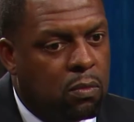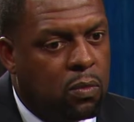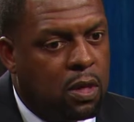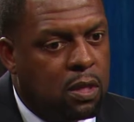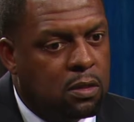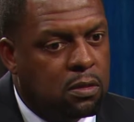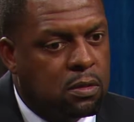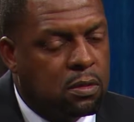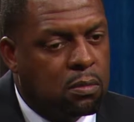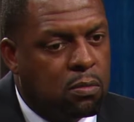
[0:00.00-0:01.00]

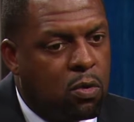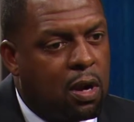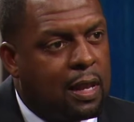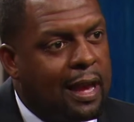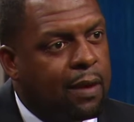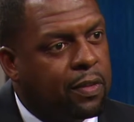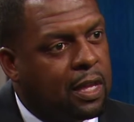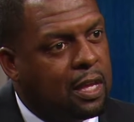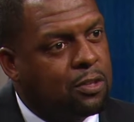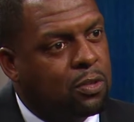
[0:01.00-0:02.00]
was more aligned with
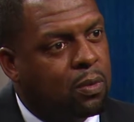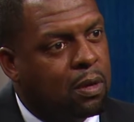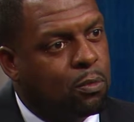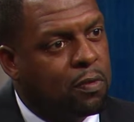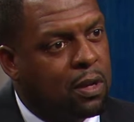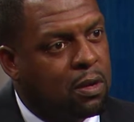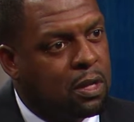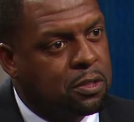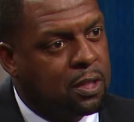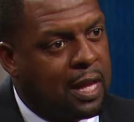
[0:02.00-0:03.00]
kids who are moving
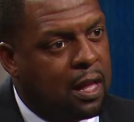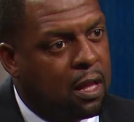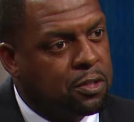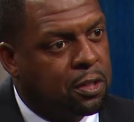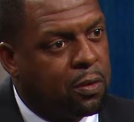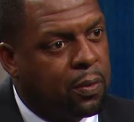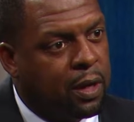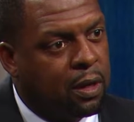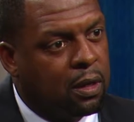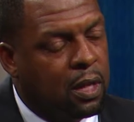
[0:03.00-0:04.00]
on to college and
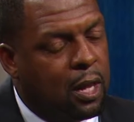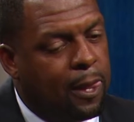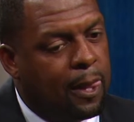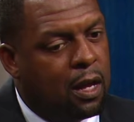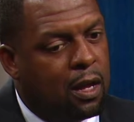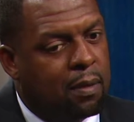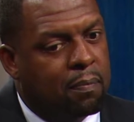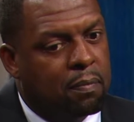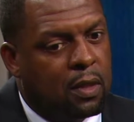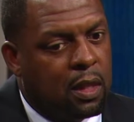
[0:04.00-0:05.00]
career
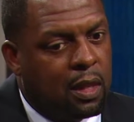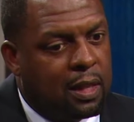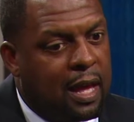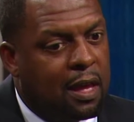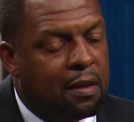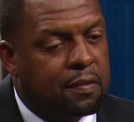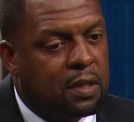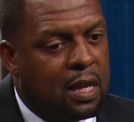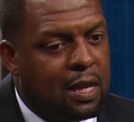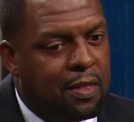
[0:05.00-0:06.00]
um, uh,
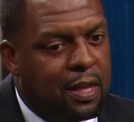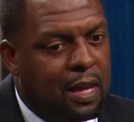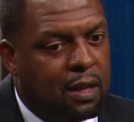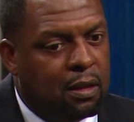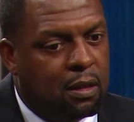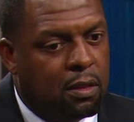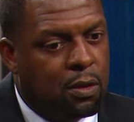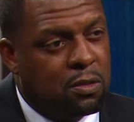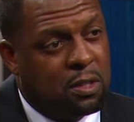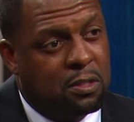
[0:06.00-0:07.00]
lives than
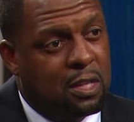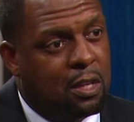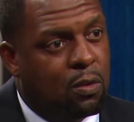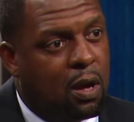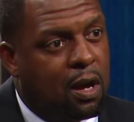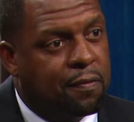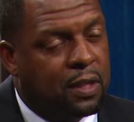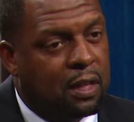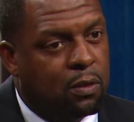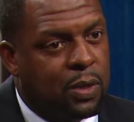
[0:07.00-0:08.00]
those in the city who
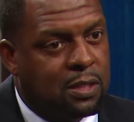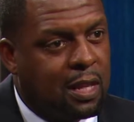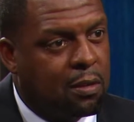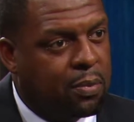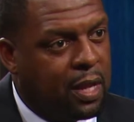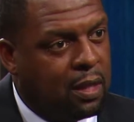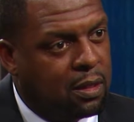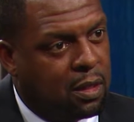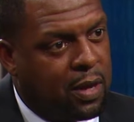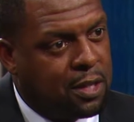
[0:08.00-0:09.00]
often we
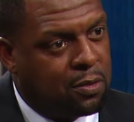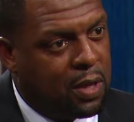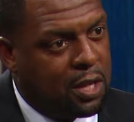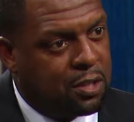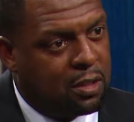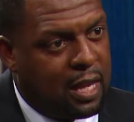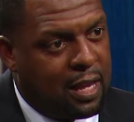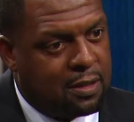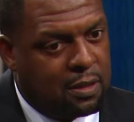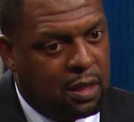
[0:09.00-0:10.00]
celebrate graduation
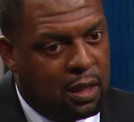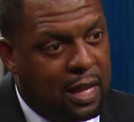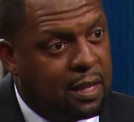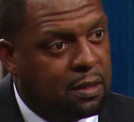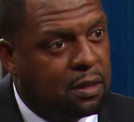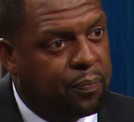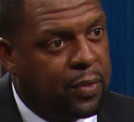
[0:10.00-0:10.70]
as the end.